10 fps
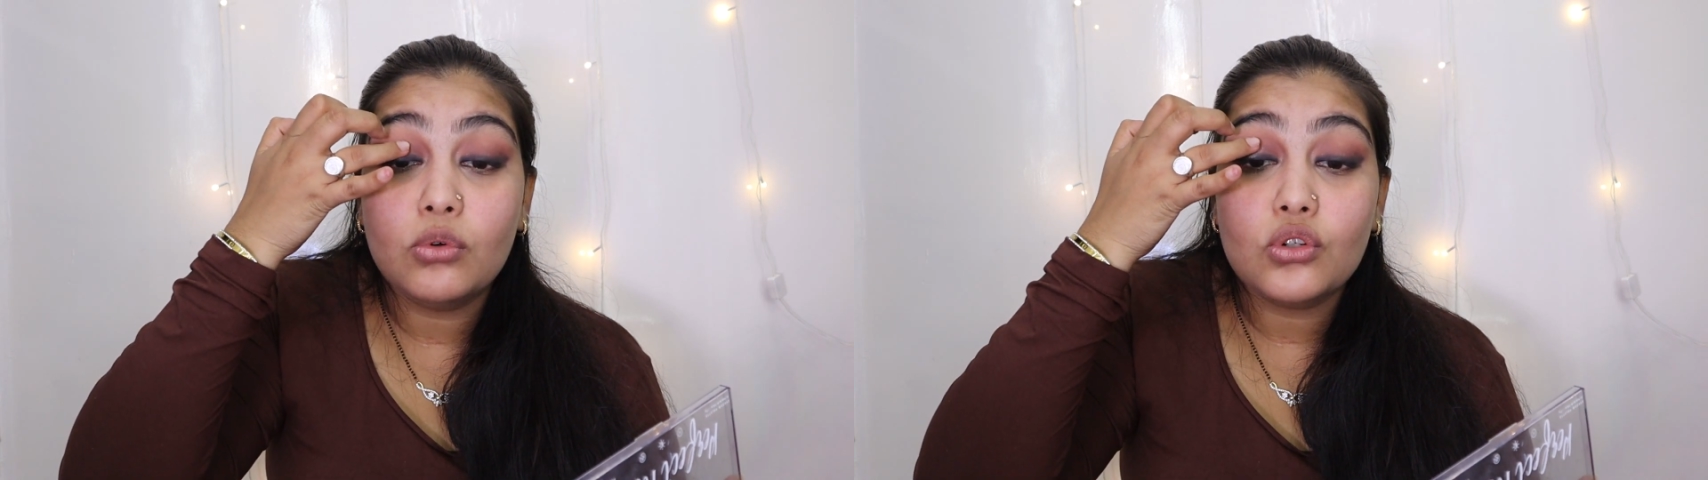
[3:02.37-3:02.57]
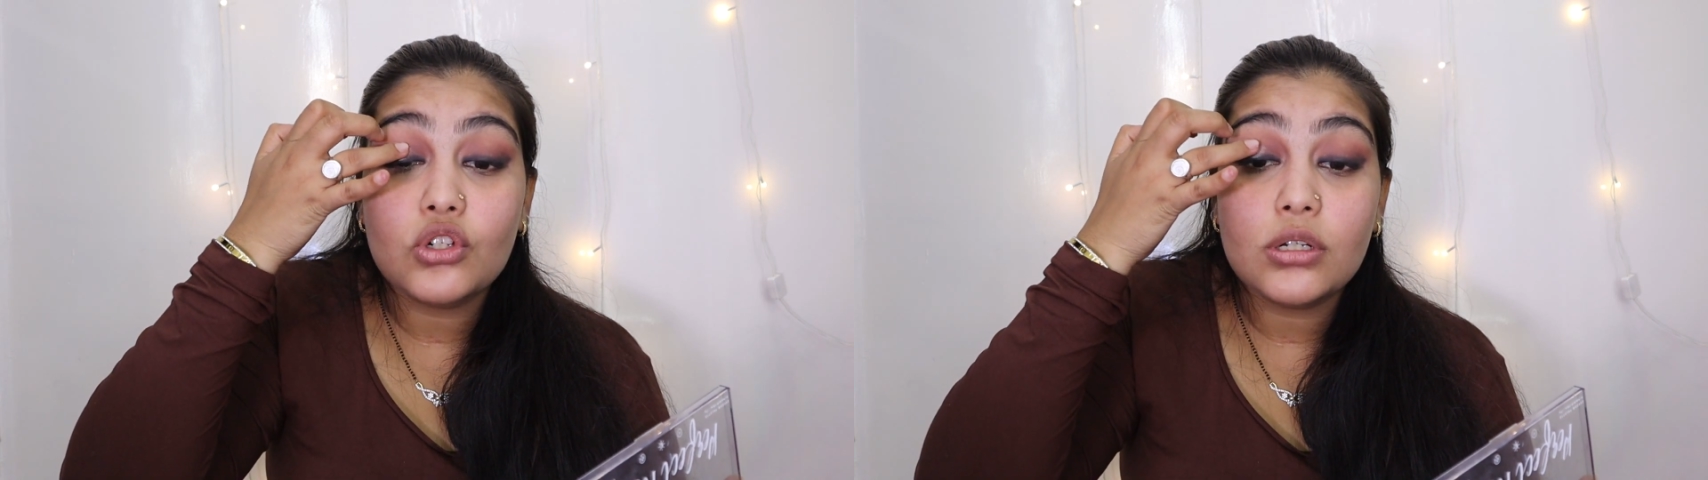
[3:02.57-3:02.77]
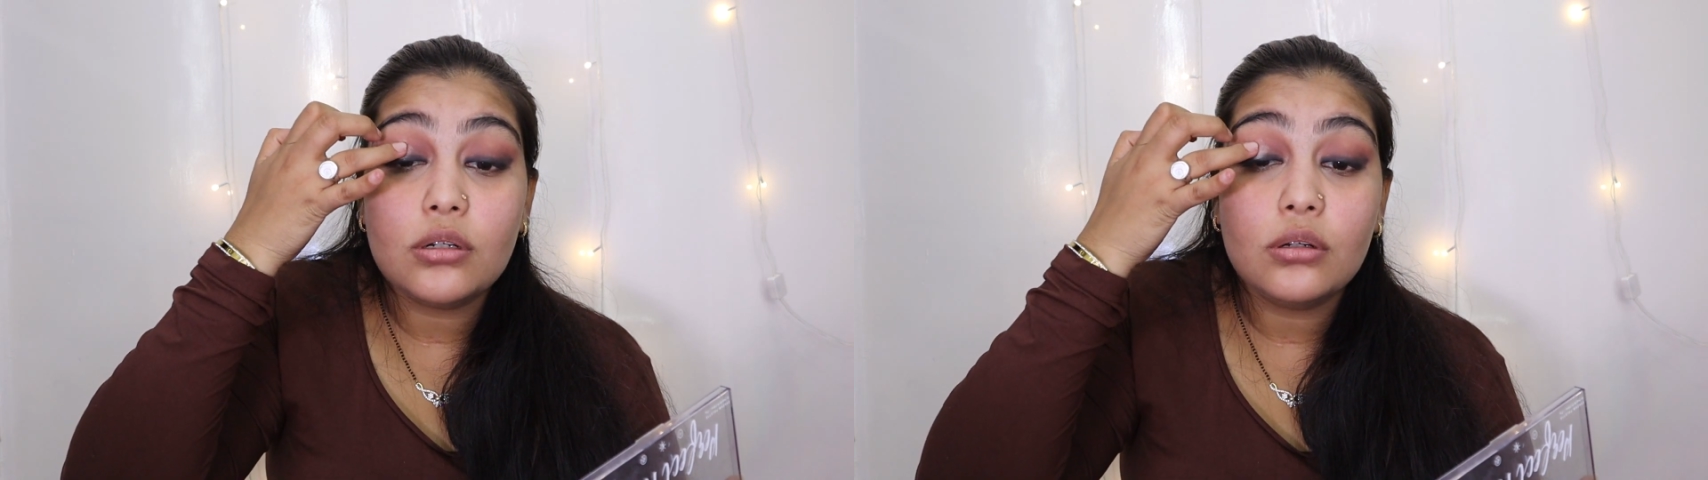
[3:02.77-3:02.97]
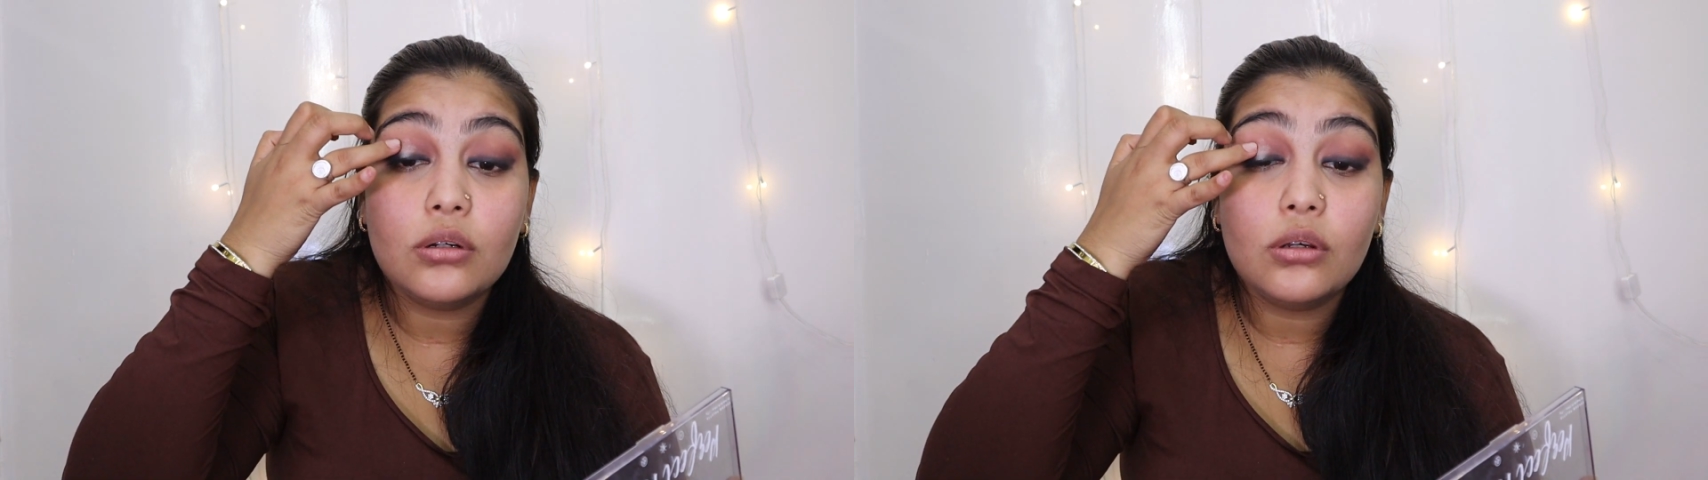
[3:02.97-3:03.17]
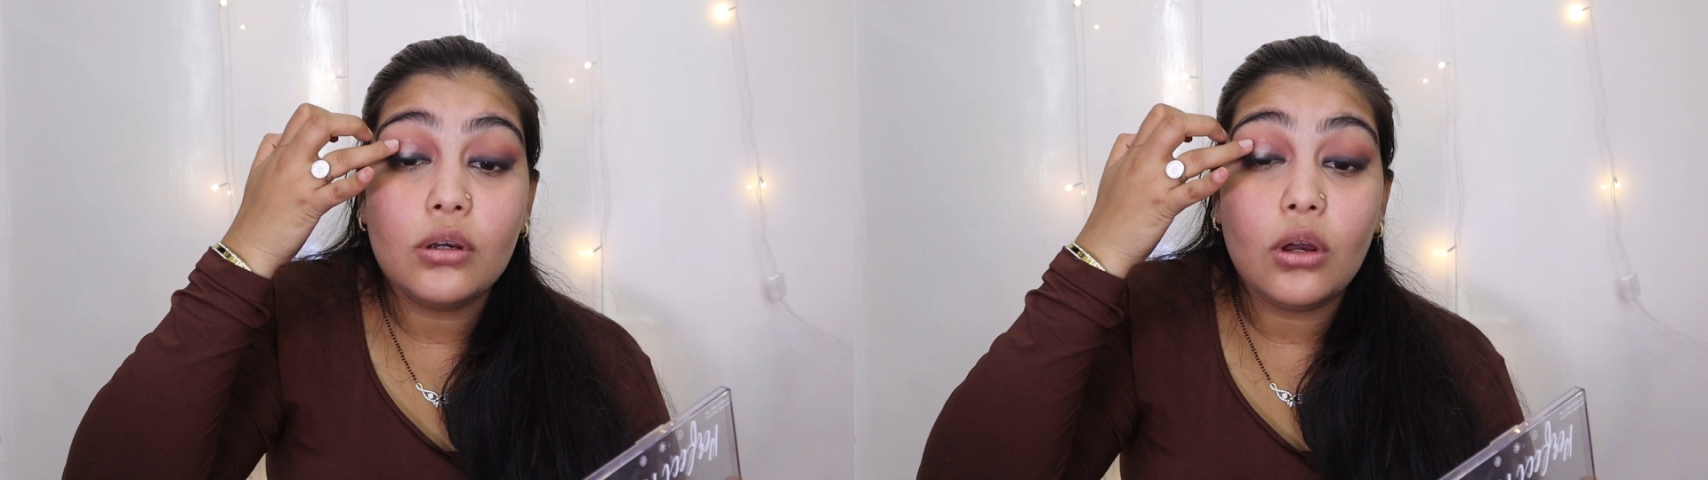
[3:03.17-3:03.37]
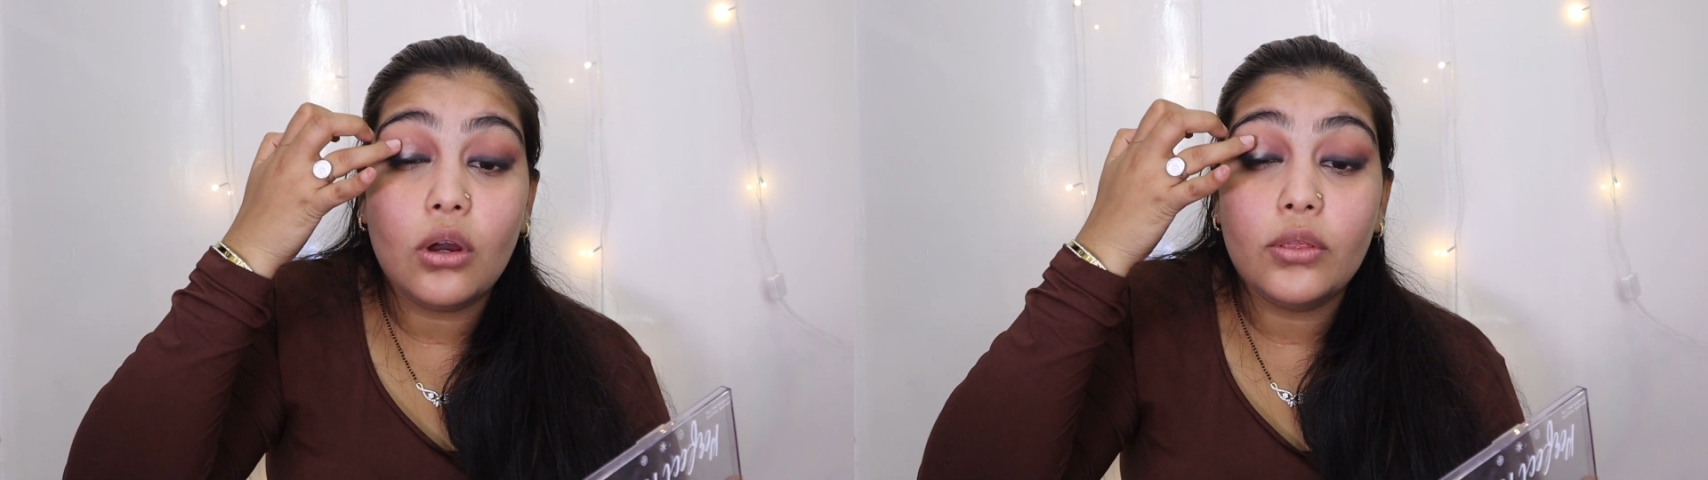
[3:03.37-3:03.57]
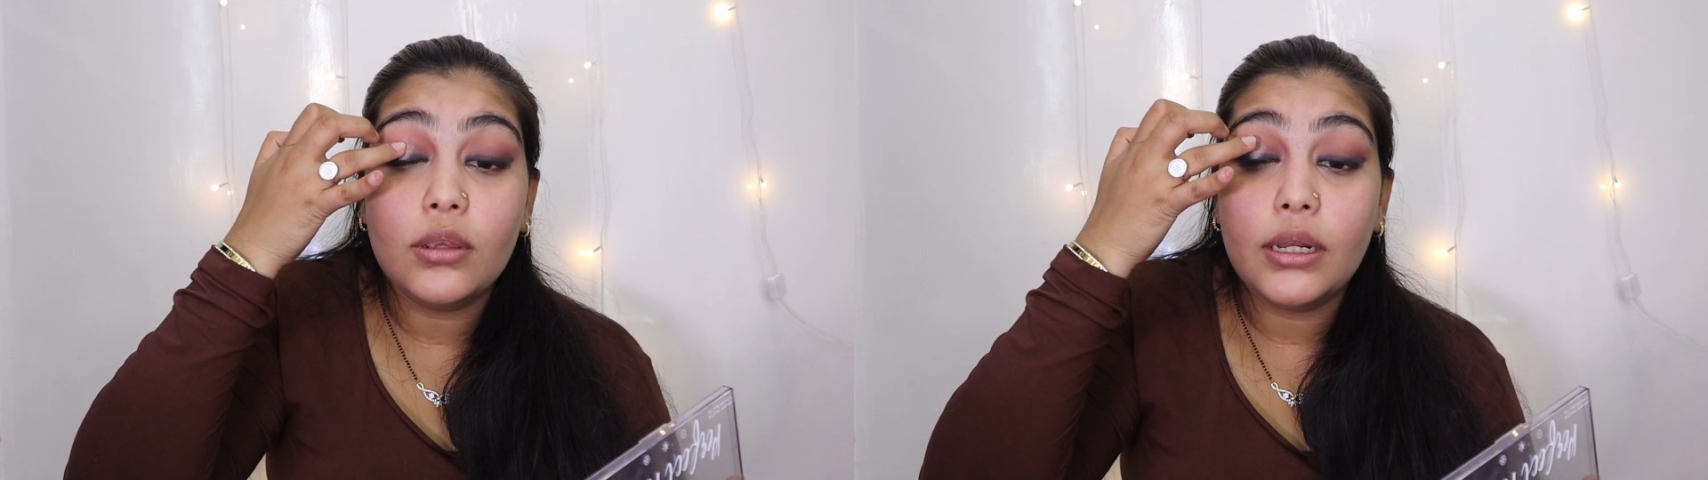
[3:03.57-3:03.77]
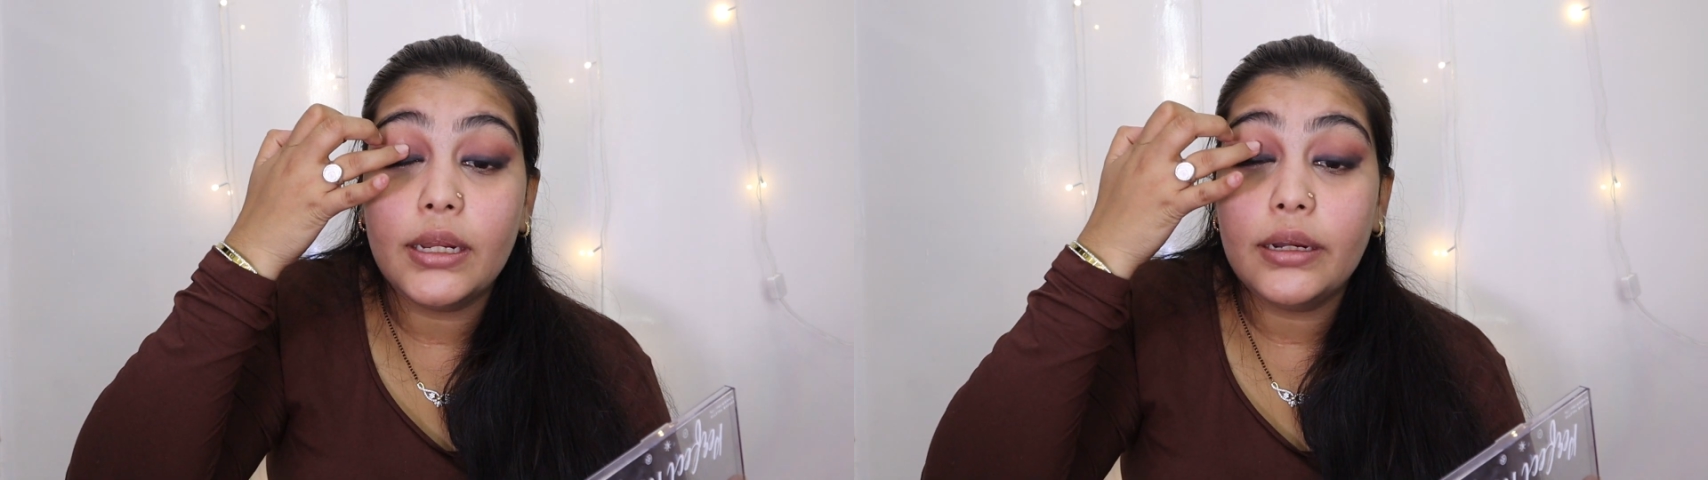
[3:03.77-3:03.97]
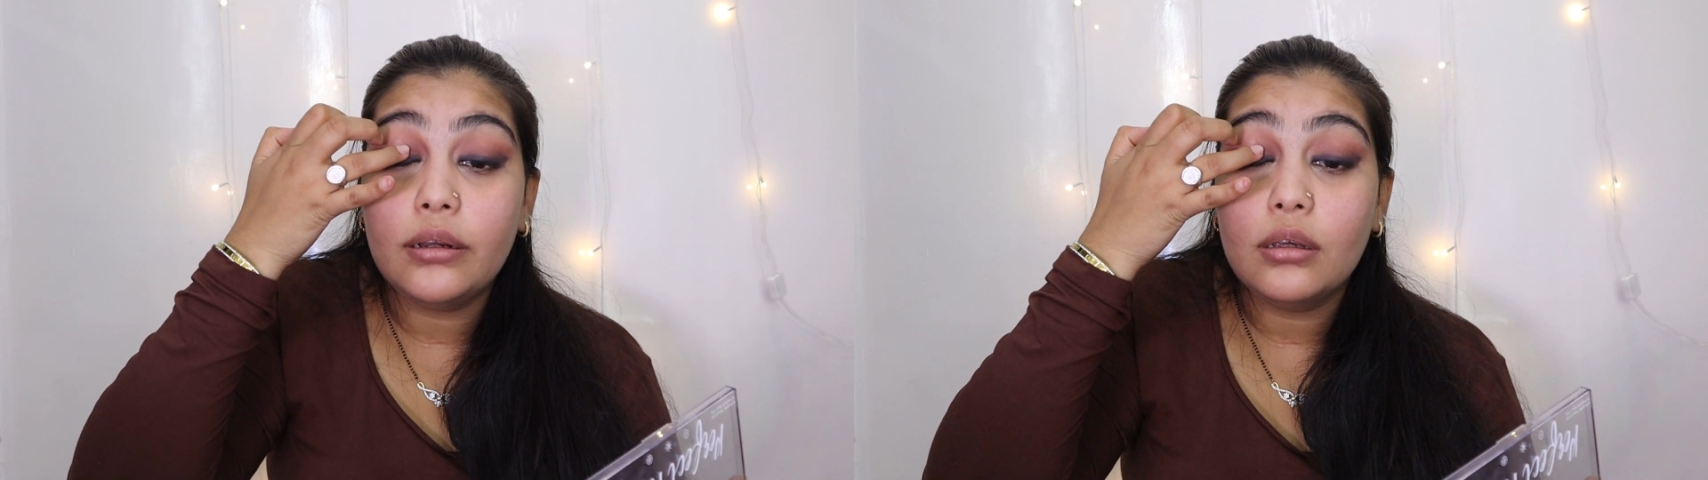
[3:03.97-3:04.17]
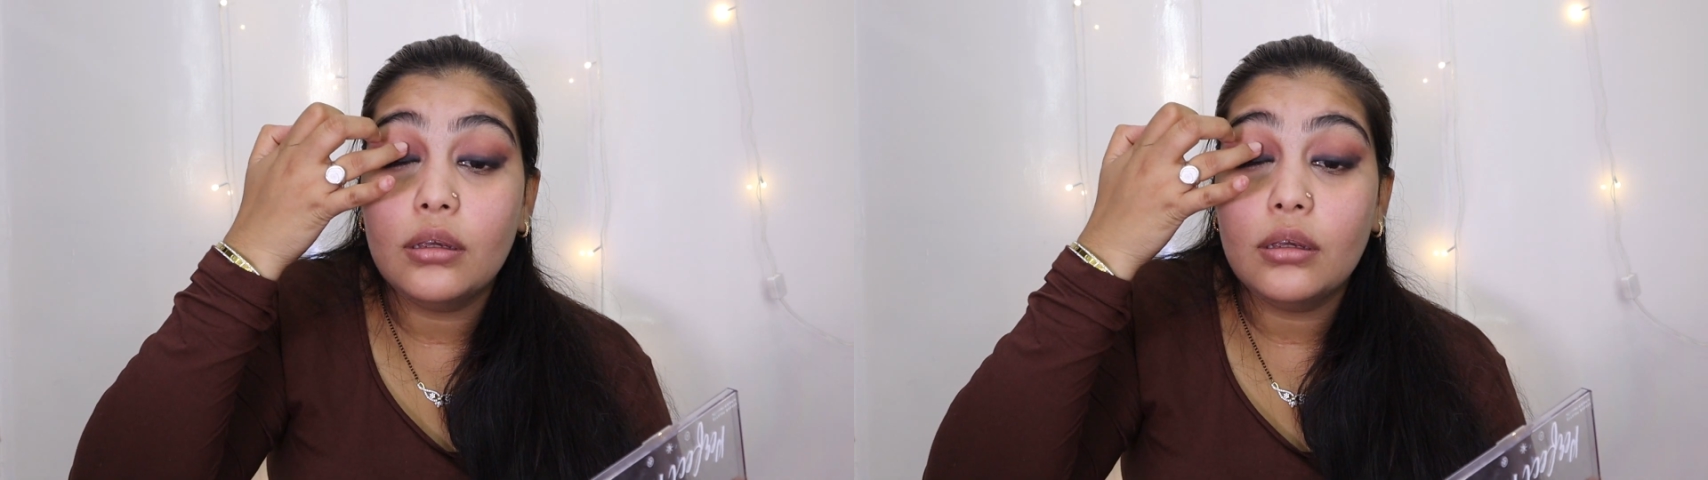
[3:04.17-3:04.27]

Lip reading: motion on the lid.